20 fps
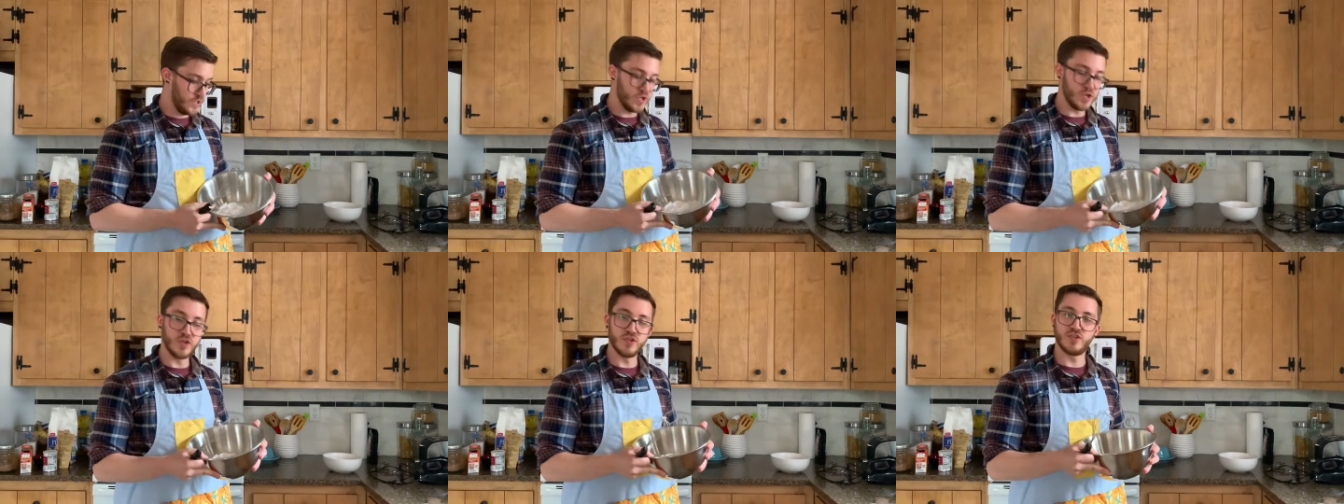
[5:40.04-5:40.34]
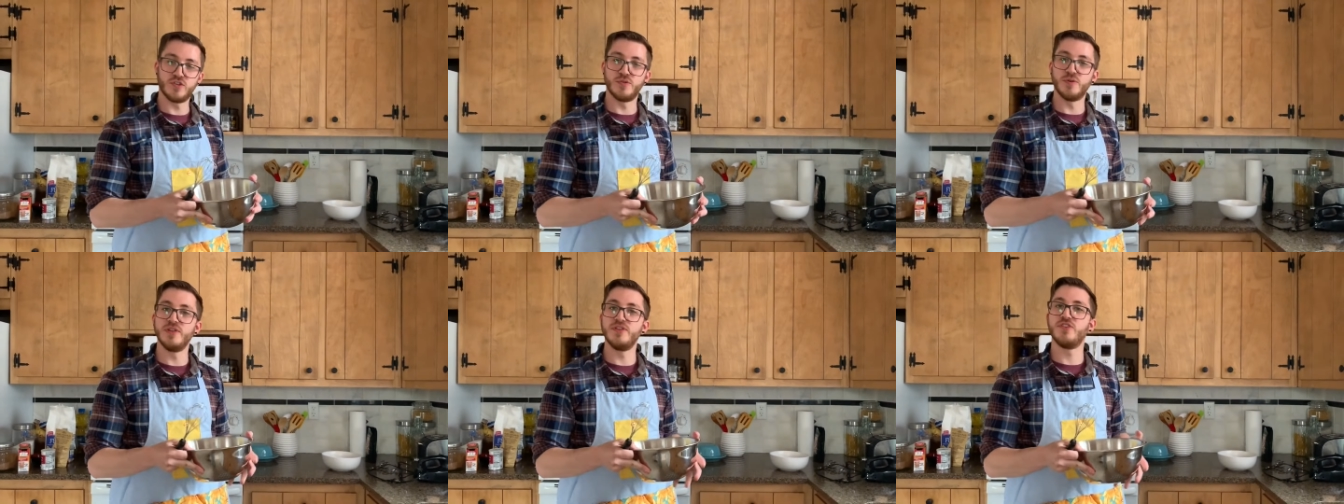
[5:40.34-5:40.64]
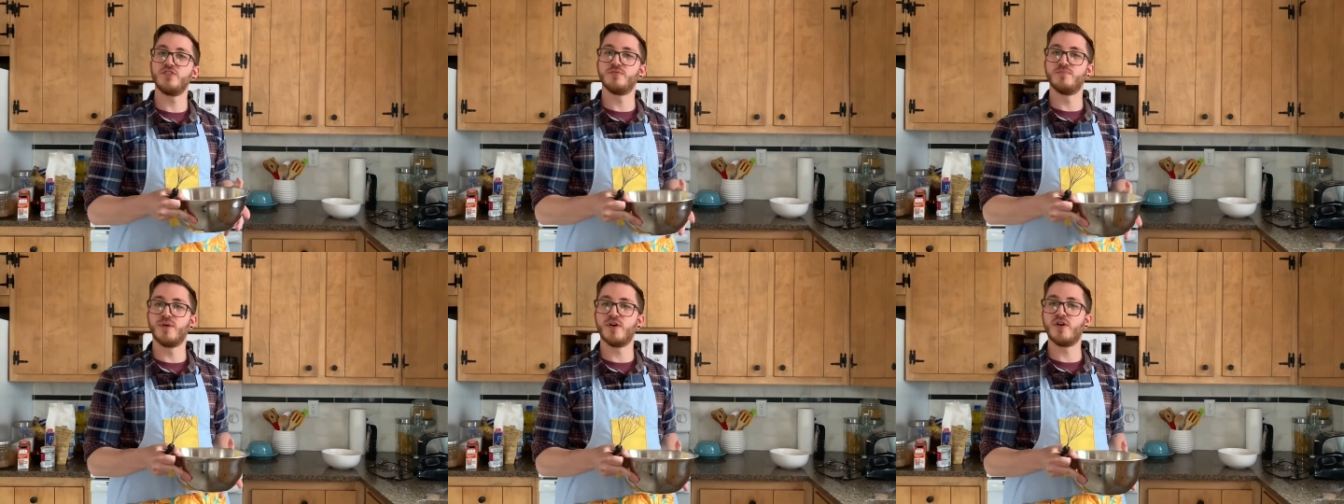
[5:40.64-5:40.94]
So in
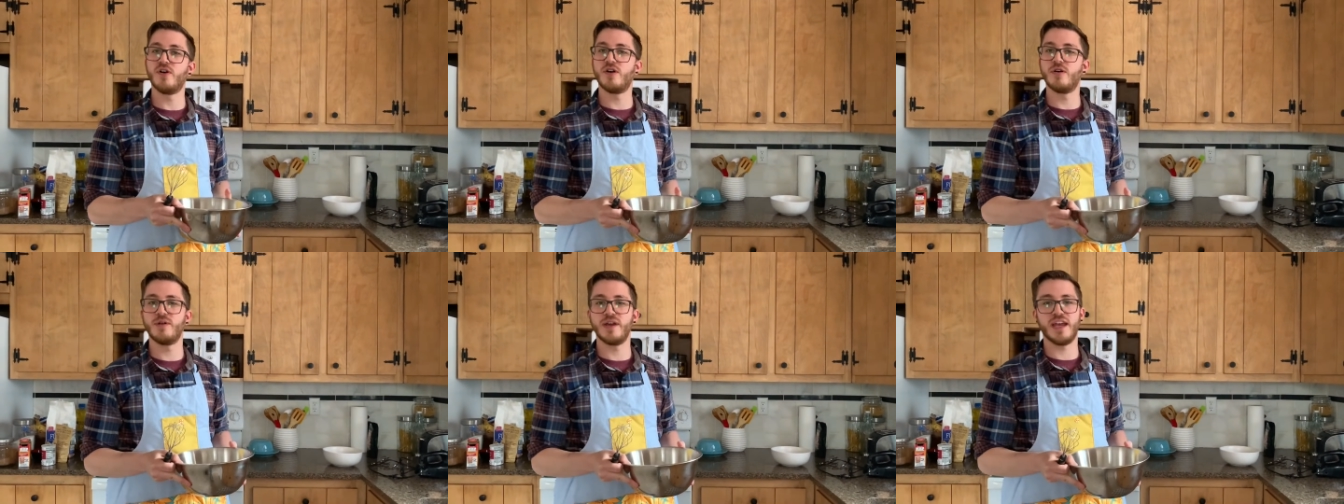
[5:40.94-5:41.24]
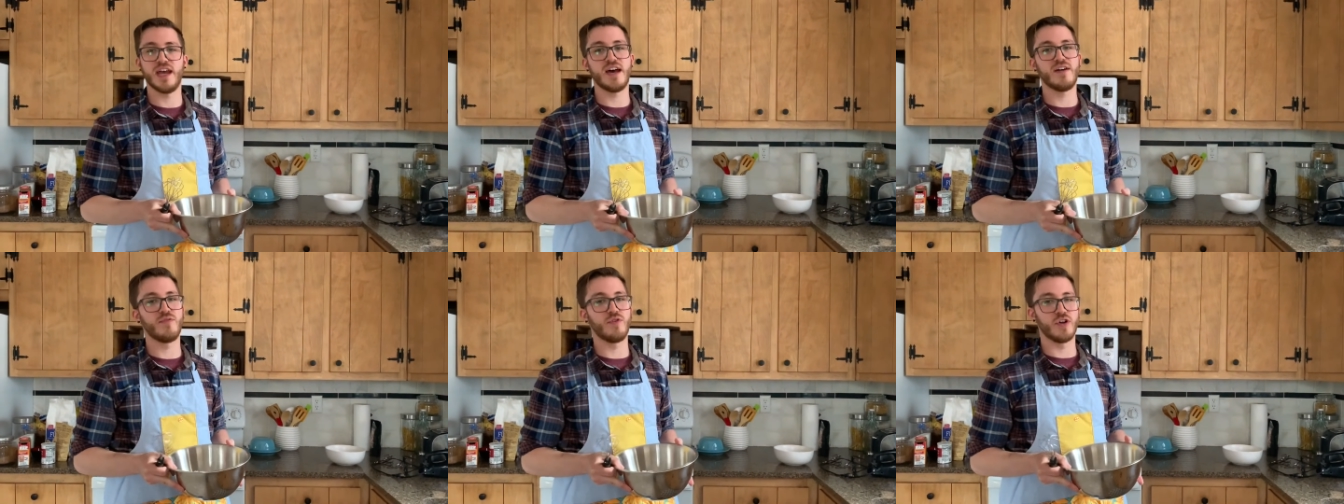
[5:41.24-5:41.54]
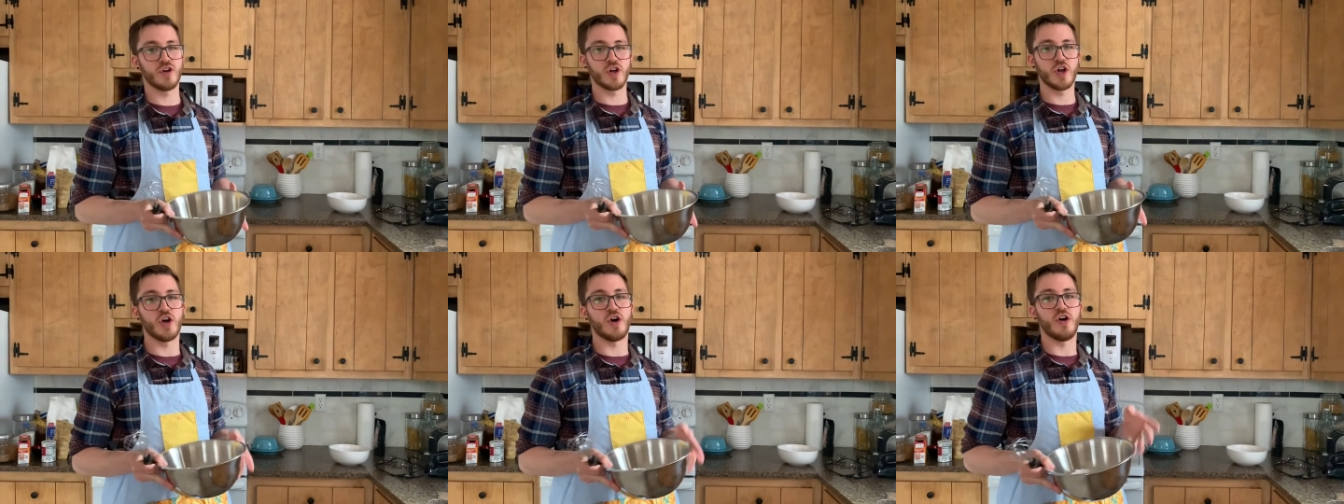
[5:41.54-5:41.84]
this bowl we have what
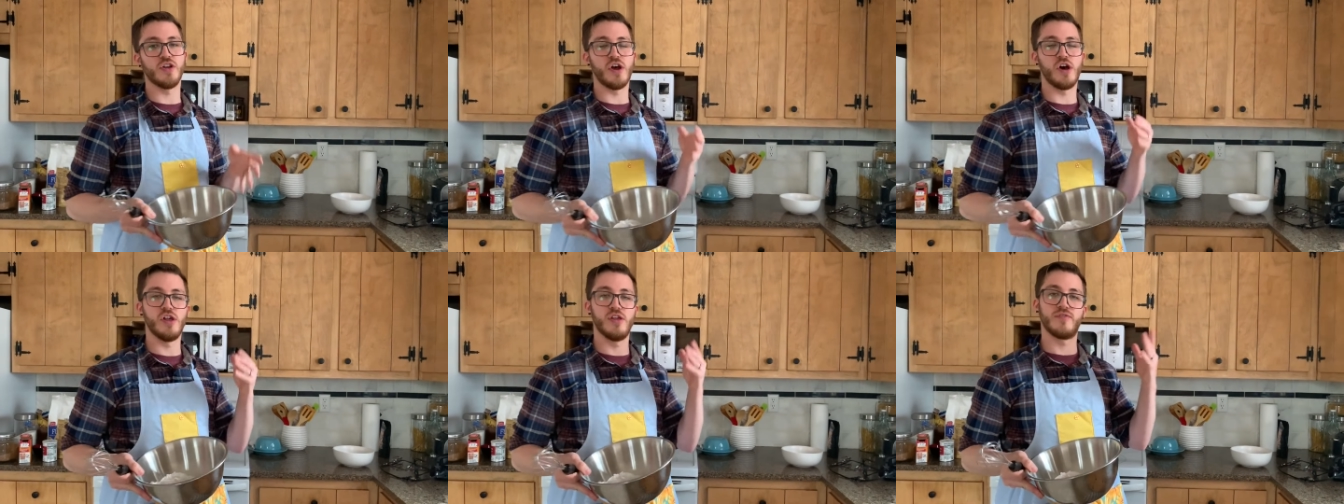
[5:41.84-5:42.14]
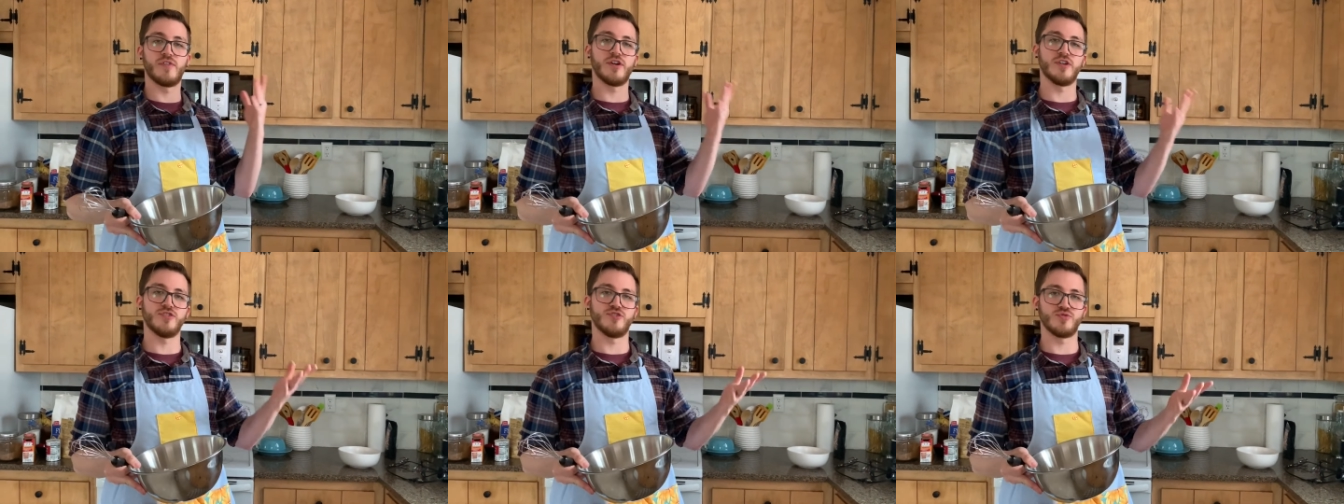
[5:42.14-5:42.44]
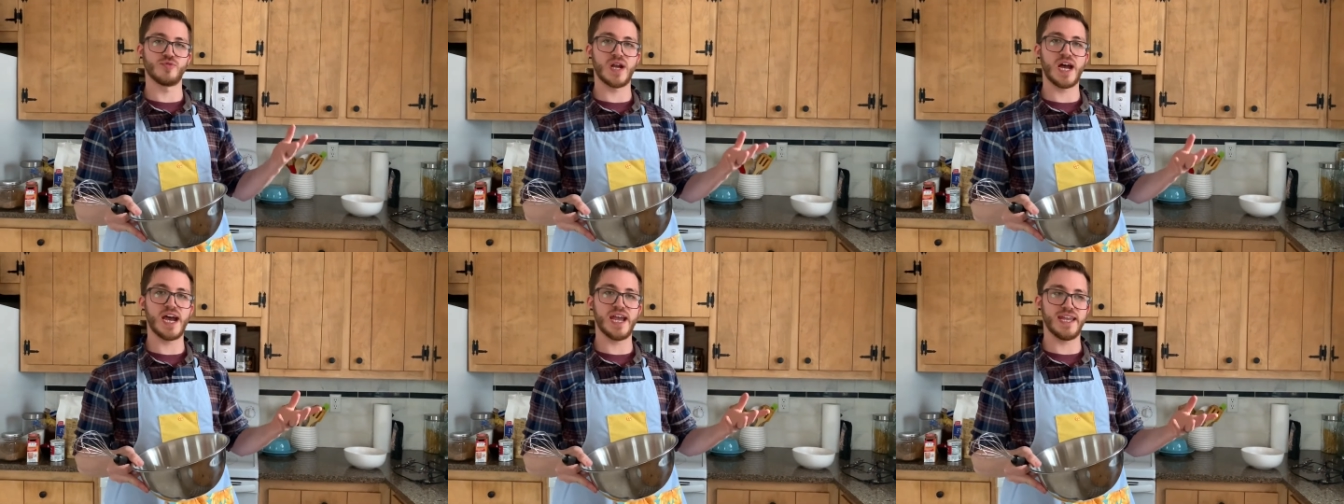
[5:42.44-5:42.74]
are called all of our dry